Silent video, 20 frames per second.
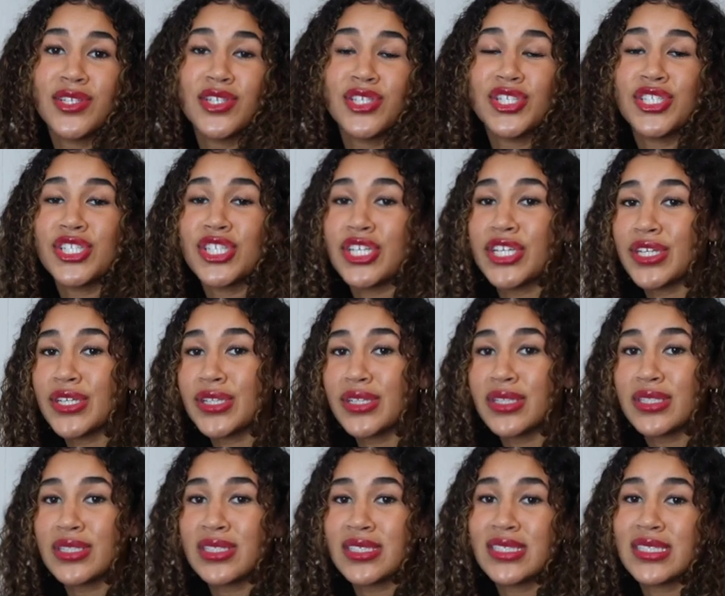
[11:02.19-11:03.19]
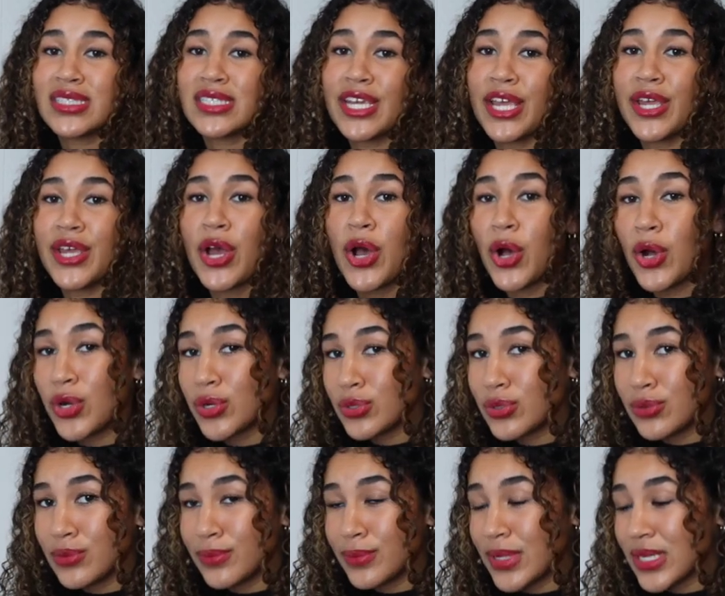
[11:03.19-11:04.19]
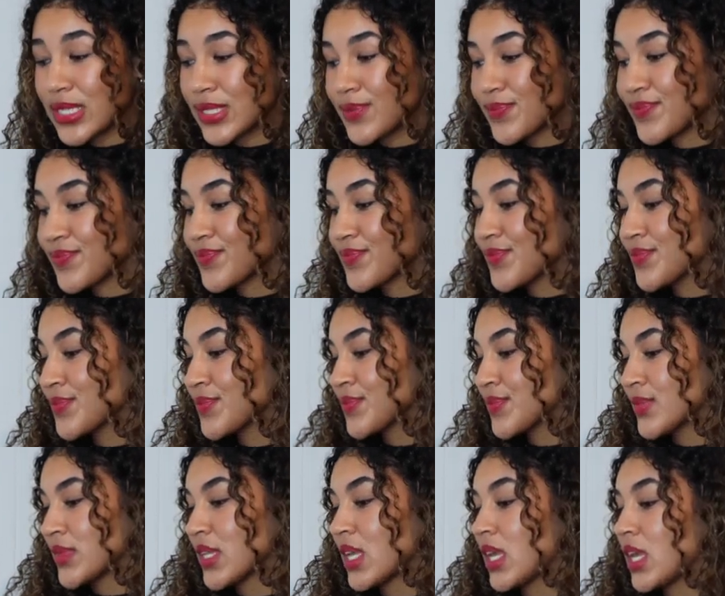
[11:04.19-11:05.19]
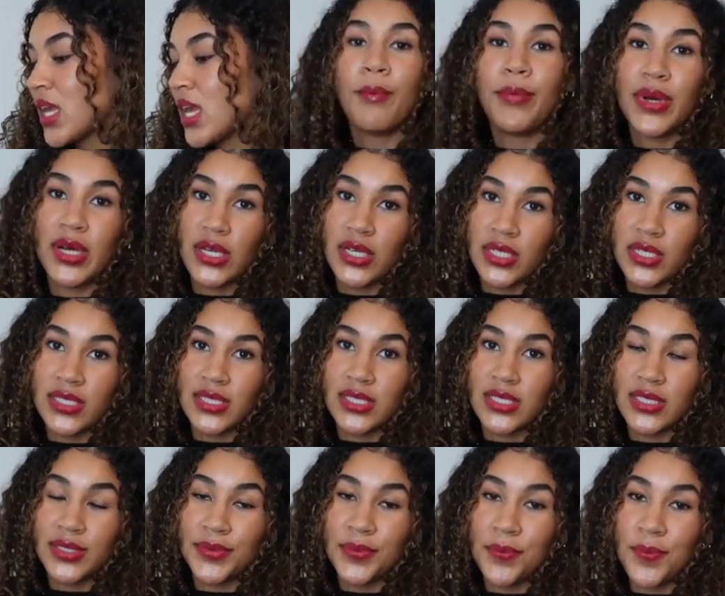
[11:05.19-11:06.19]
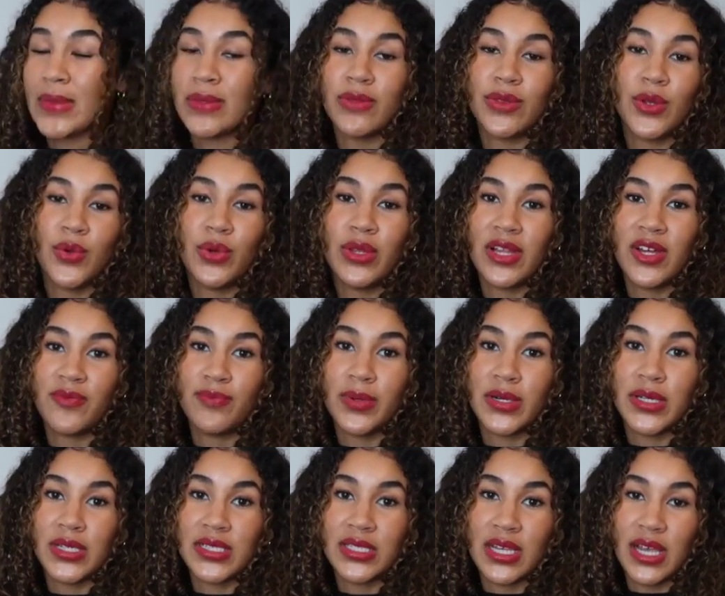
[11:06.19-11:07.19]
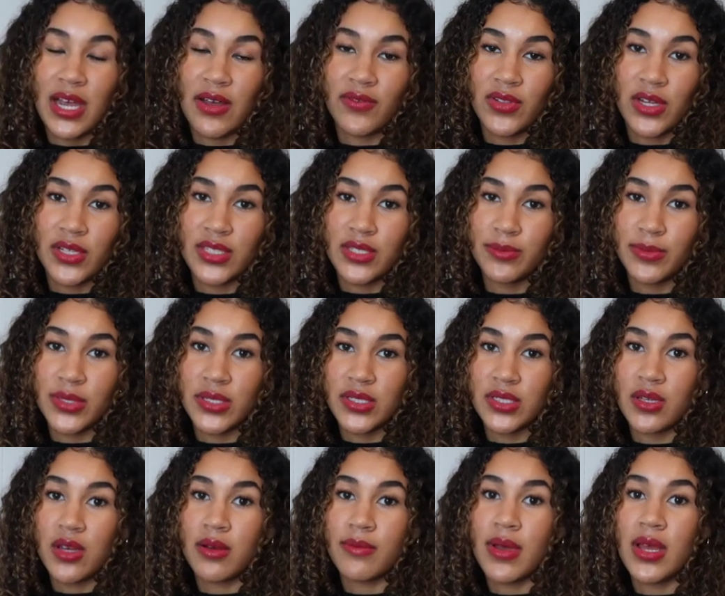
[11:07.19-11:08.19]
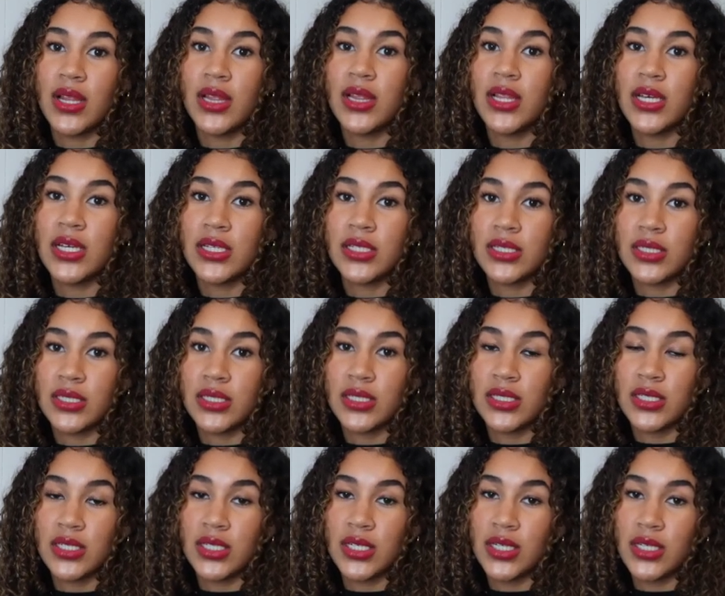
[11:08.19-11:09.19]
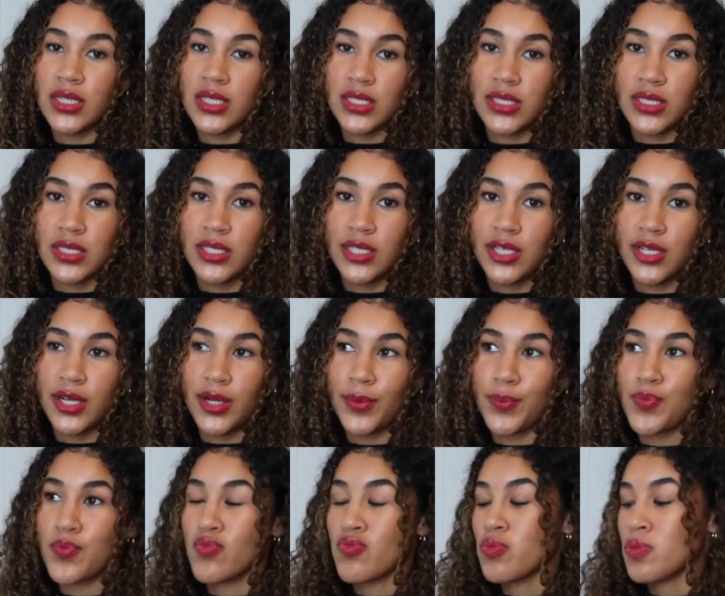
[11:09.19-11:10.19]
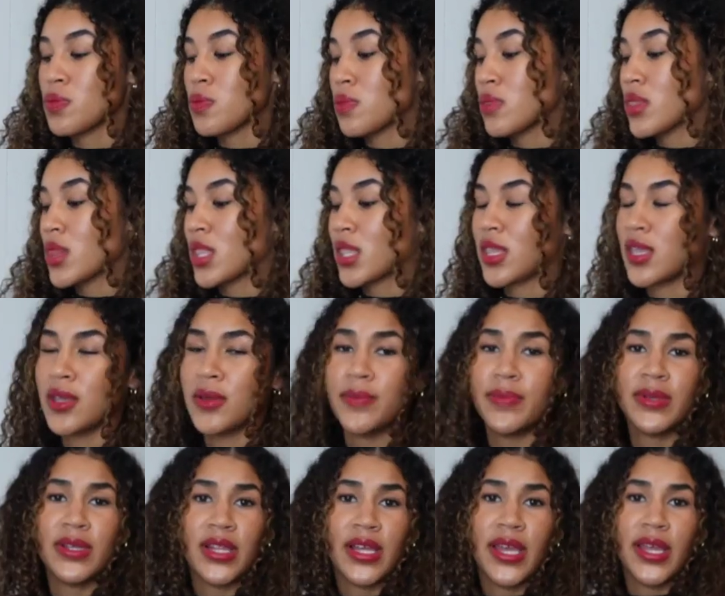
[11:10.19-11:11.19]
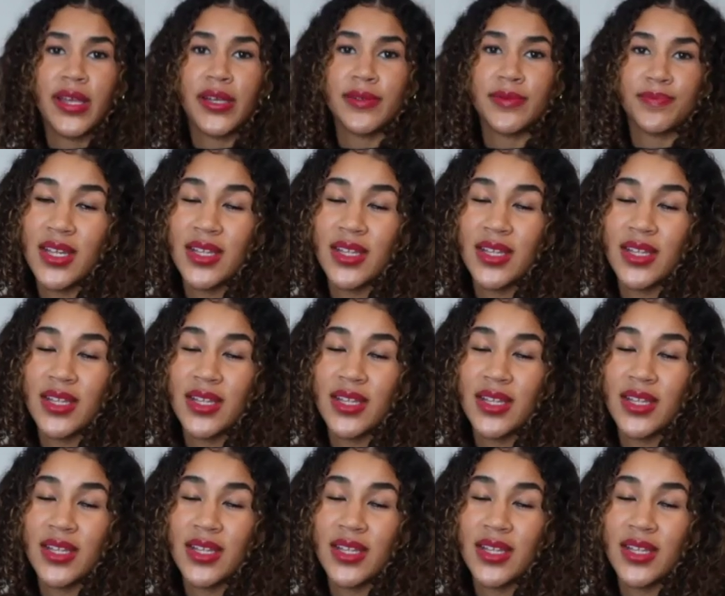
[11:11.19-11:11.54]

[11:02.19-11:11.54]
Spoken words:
to chill, stay home. Books. We love books. I have lots of books on my list this year. Could be like